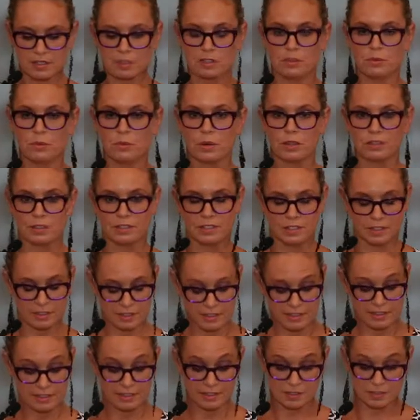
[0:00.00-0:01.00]
did
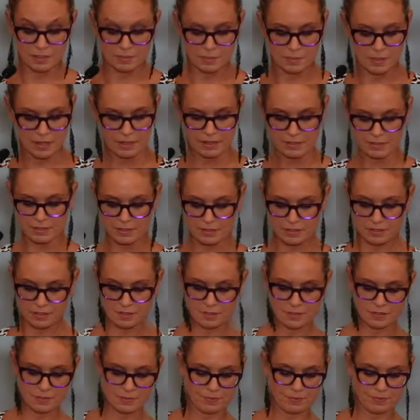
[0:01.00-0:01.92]
what he does best.